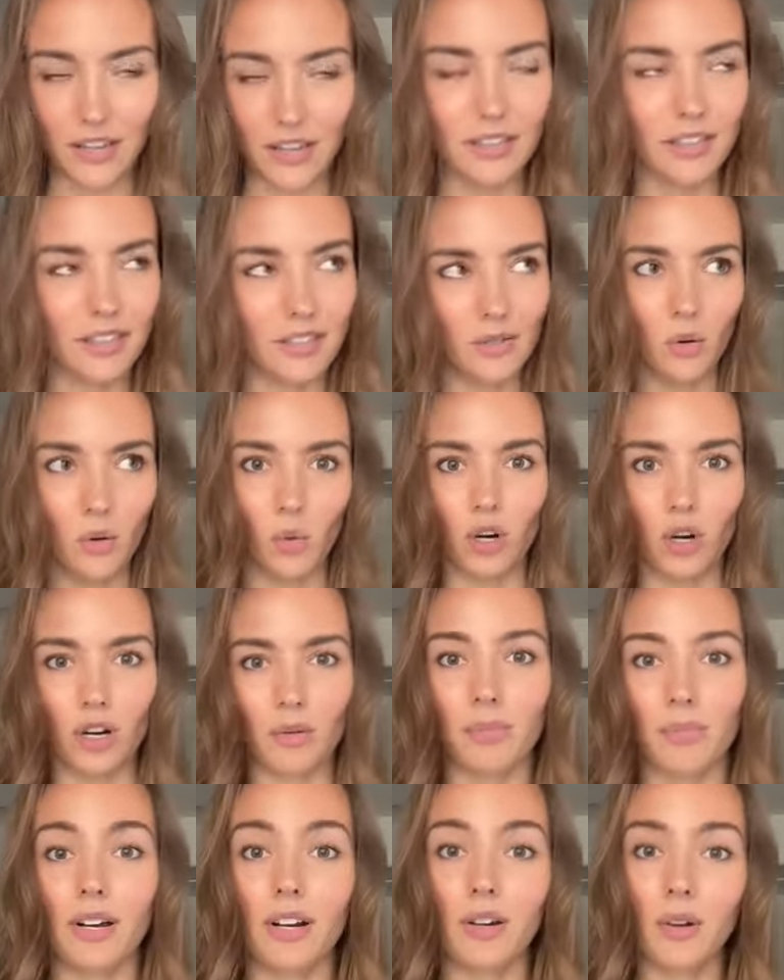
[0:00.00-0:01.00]
It's so
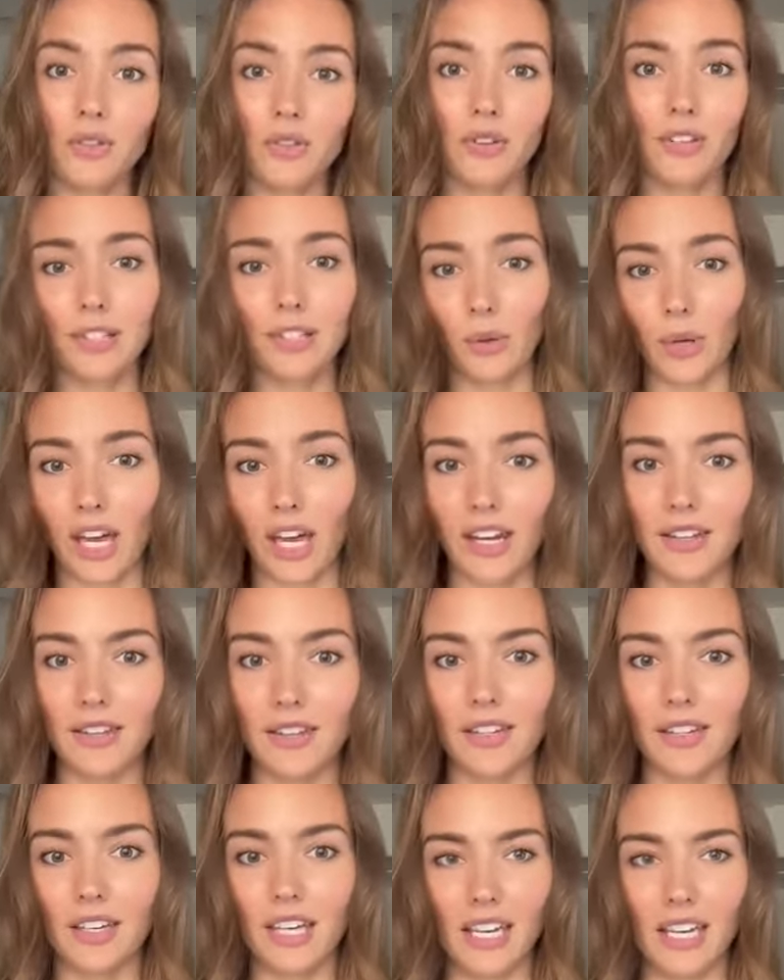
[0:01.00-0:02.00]
warm, but also it's located
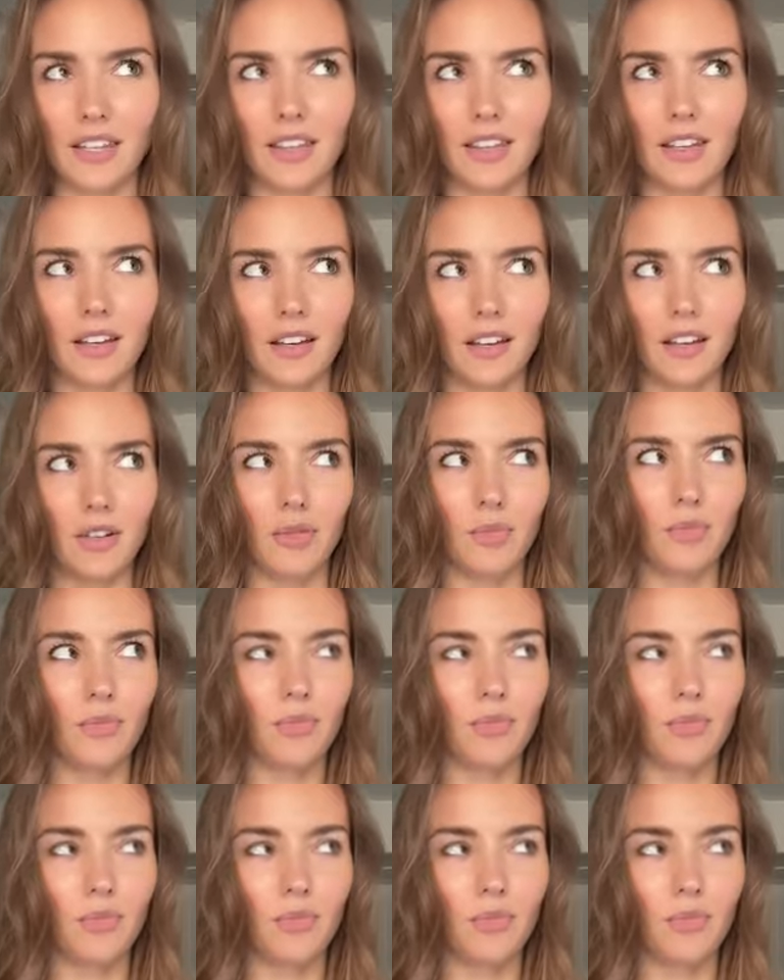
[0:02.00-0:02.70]
in, uh,